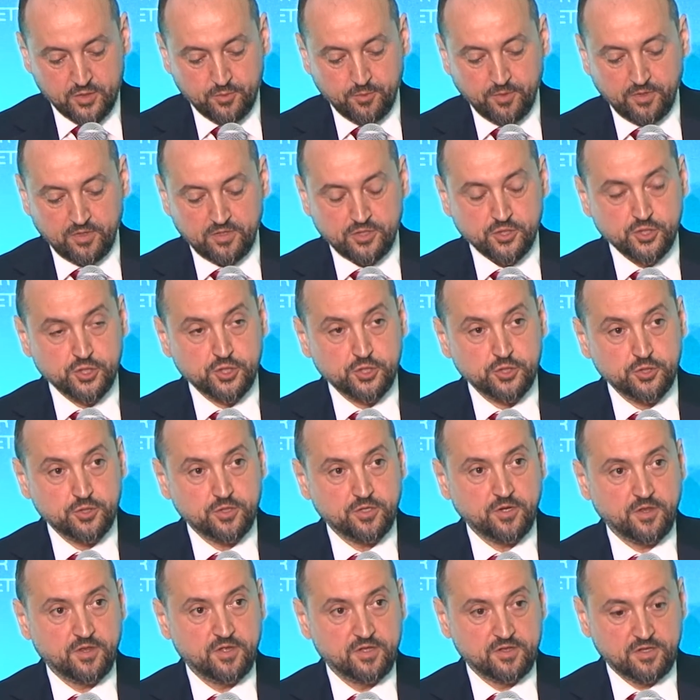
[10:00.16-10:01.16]
will
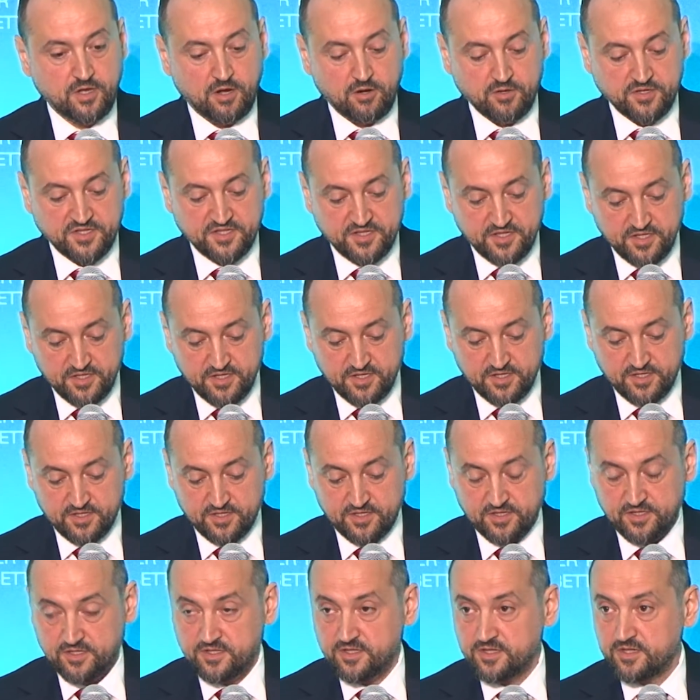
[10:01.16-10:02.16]
ensure that our
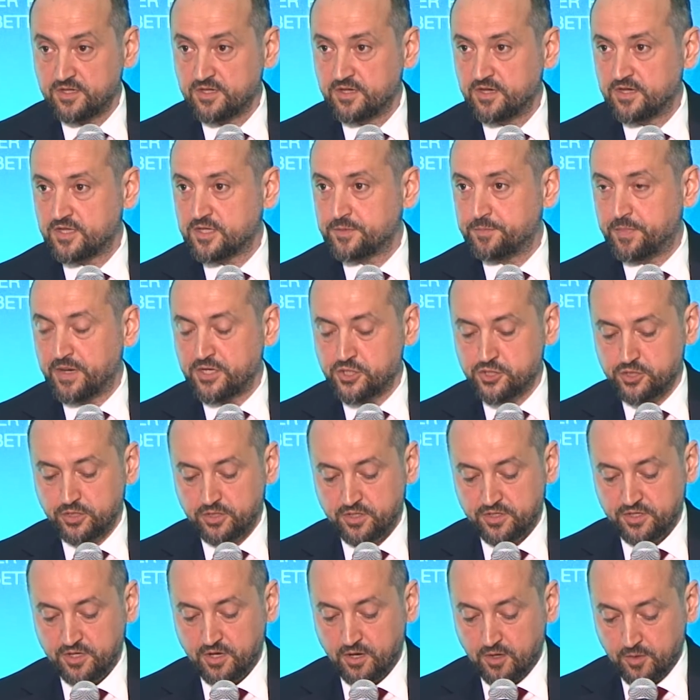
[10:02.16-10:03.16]
citizens,
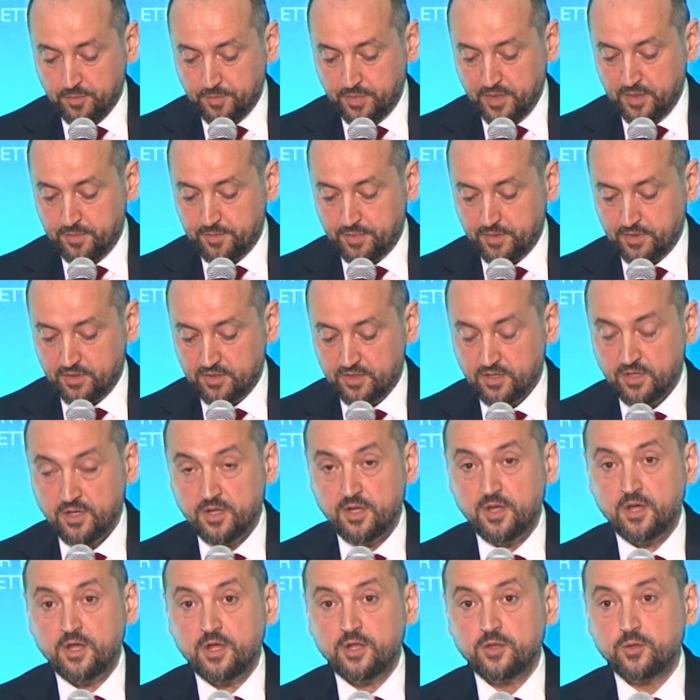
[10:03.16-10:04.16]
especially young people,
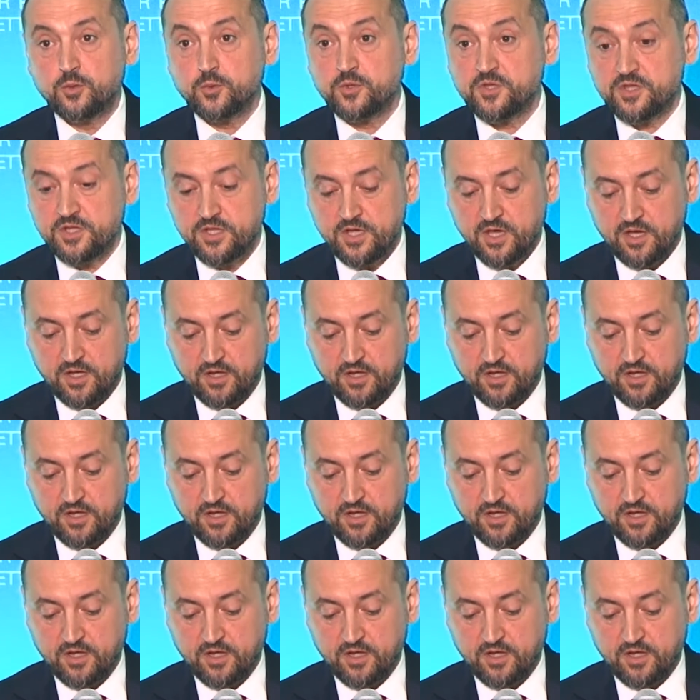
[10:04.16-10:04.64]
to see a